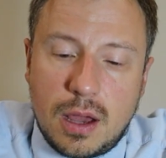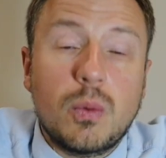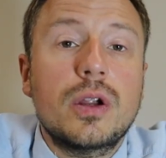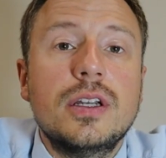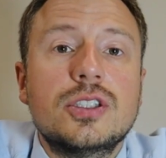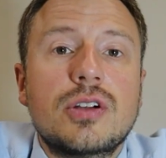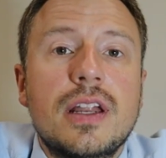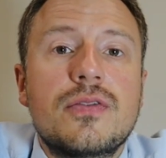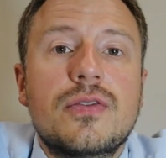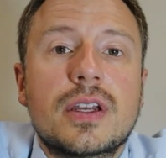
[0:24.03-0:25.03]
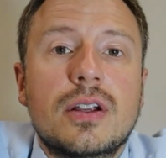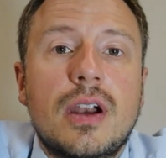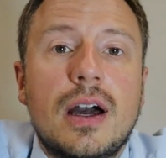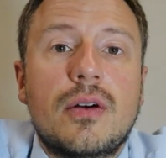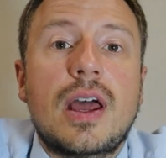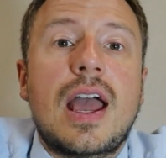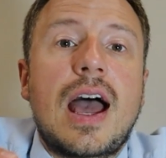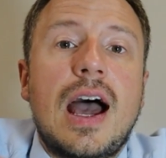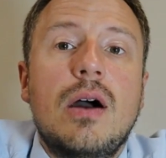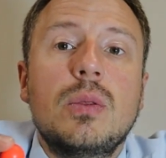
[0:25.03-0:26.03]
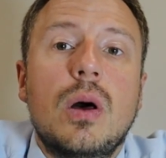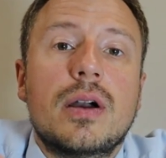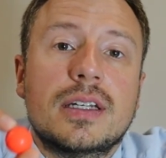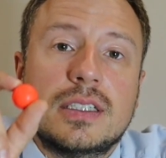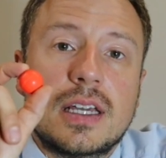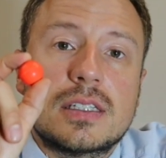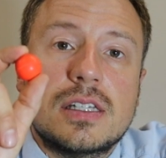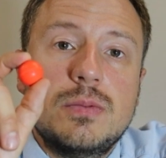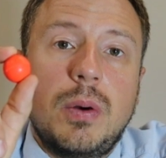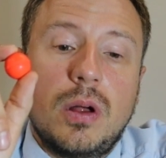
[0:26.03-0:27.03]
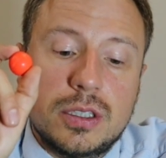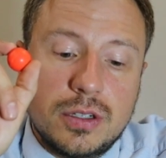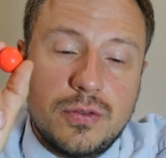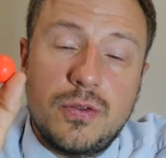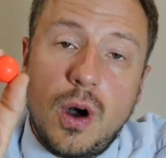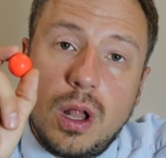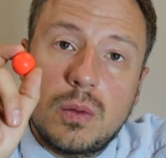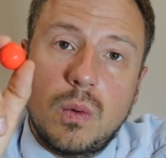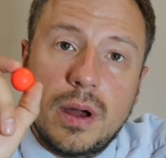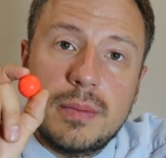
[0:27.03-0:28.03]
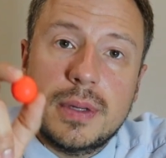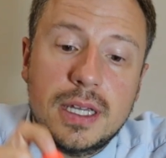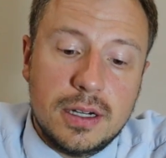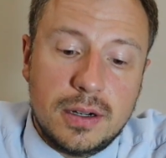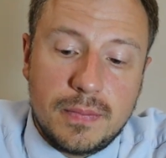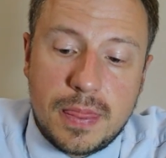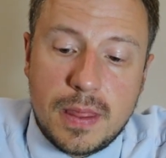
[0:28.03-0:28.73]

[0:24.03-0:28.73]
And we're going to try to figure out how long it takes this ball to fall 1 meter.